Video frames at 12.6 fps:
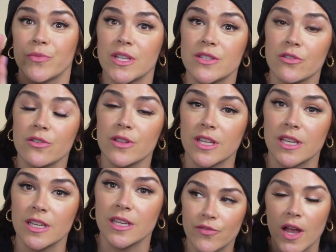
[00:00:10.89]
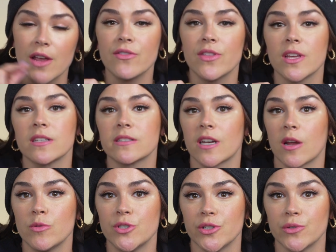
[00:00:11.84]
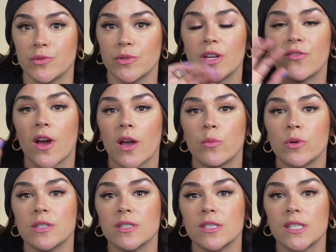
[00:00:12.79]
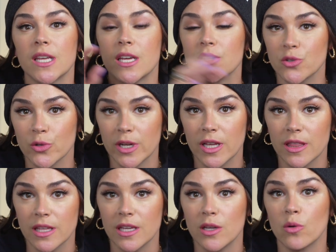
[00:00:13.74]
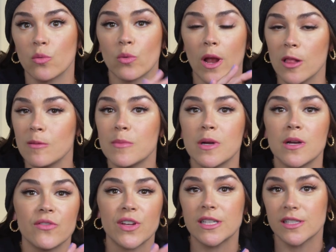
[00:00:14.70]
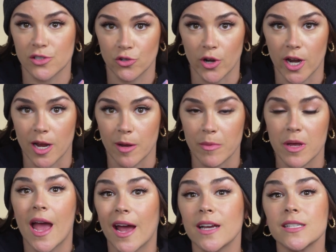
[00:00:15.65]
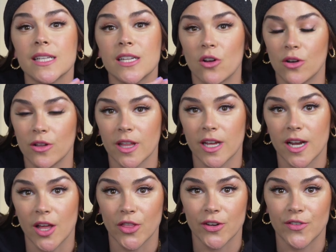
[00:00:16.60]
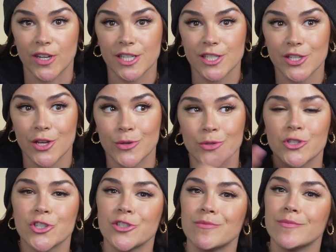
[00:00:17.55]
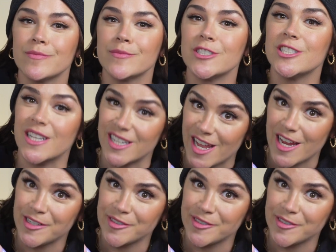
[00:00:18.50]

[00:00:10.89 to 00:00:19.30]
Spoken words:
these are the 5 things that I would do if I was entering the realm of Instagram as an online health and fitness coach today.